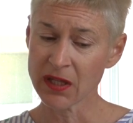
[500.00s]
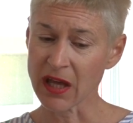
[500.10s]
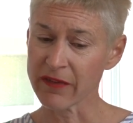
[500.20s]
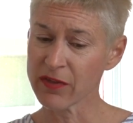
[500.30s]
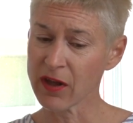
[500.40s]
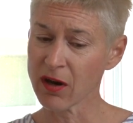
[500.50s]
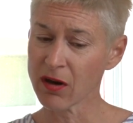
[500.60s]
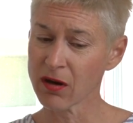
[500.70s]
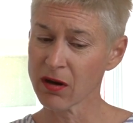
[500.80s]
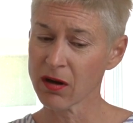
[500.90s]
get
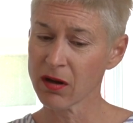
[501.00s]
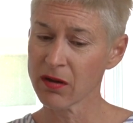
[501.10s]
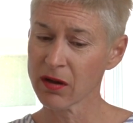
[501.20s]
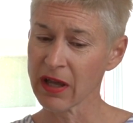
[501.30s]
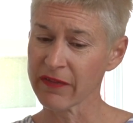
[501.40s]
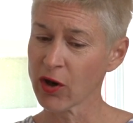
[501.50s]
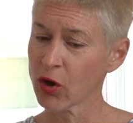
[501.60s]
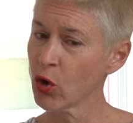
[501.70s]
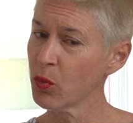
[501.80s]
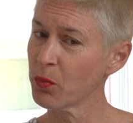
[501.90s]
their
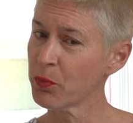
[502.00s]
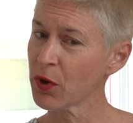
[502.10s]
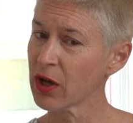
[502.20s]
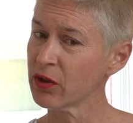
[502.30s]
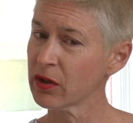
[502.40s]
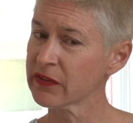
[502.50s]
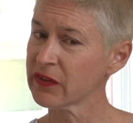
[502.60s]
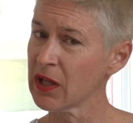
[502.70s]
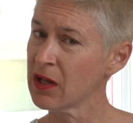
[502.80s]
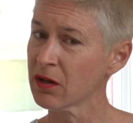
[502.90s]
home products
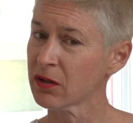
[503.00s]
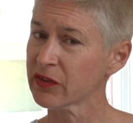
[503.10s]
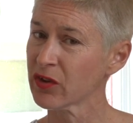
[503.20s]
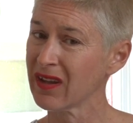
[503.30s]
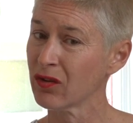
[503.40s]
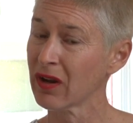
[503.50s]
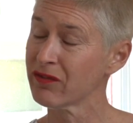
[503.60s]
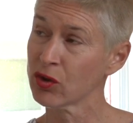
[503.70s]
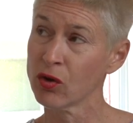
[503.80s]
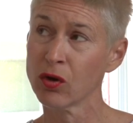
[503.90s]
here, so they don't have
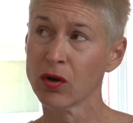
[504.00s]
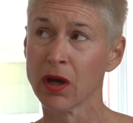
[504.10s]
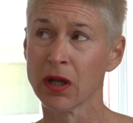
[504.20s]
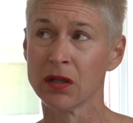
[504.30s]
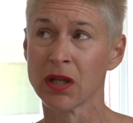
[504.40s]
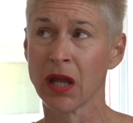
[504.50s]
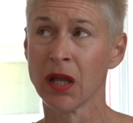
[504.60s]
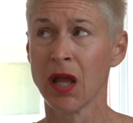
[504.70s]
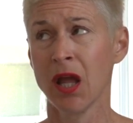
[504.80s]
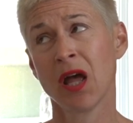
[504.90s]
to cook, and
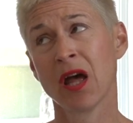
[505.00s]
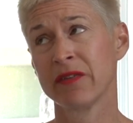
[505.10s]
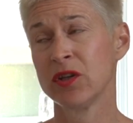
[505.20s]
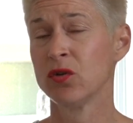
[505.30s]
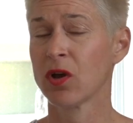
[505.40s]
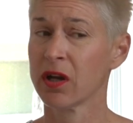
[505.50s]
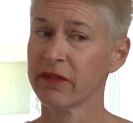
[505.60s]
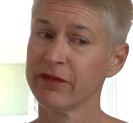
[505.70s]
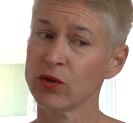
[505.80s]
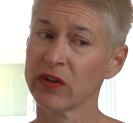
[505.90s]
they have a new kind
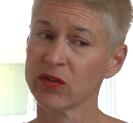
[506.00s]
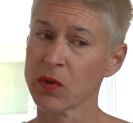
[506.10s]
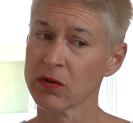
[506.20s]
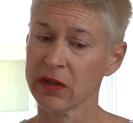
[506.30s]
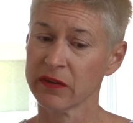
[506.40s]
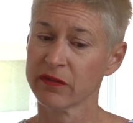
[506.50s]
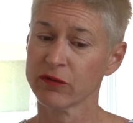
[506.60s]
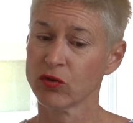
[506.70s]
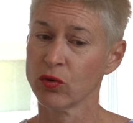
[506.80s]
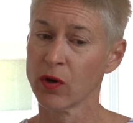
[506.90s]
of food experience
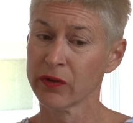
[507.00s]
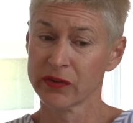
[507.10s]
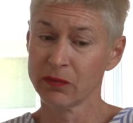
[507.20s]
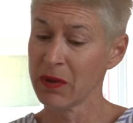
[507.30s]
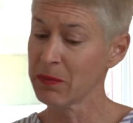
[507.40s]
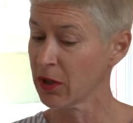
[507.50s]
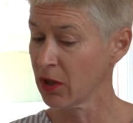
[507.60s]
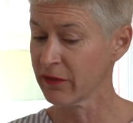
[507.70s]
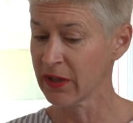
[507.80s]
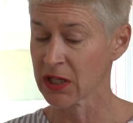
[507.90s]
through us, and people are
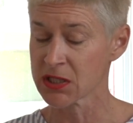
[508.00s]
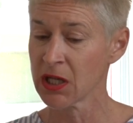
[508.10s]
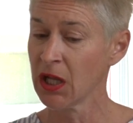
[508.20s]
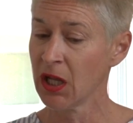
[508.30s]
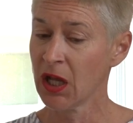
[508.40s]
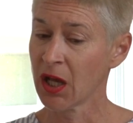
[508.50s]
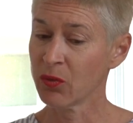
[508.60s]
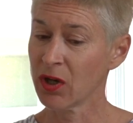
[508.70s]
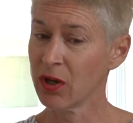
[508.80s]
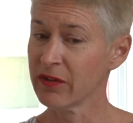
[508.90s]
loving it, and
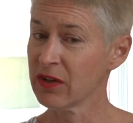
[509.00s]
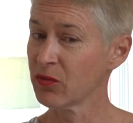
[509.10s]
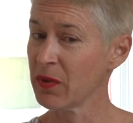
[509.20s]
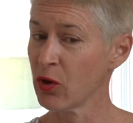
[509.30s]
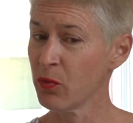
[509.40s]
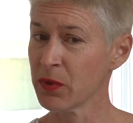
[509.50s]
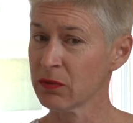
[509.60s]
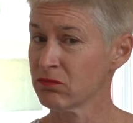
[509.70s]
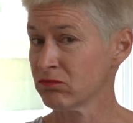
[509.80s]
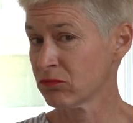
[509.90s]
we're loving to be
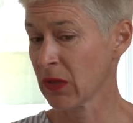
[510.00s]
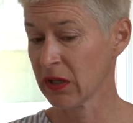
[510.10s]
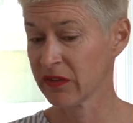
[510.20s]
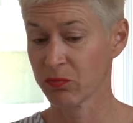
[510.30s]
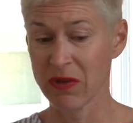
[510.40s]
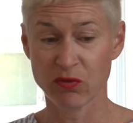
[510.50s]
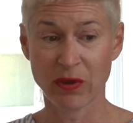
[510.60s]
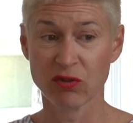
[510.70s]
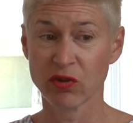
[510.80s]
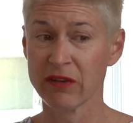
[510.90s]
open. And it means we
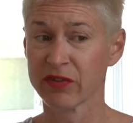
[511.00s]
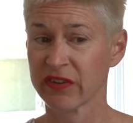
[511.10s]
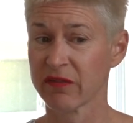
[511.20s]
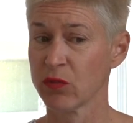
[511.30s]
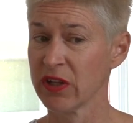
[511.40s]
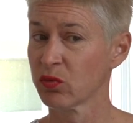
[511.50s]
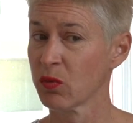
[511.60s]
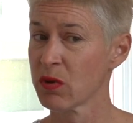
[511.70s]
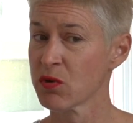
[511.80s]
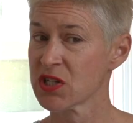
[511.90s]
can trade for 7 weeks when
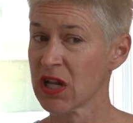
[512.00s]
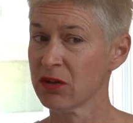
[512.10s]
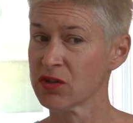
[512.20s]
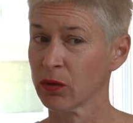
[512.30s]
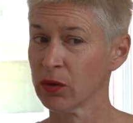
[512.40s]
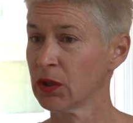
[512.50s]
we weren't allowed to.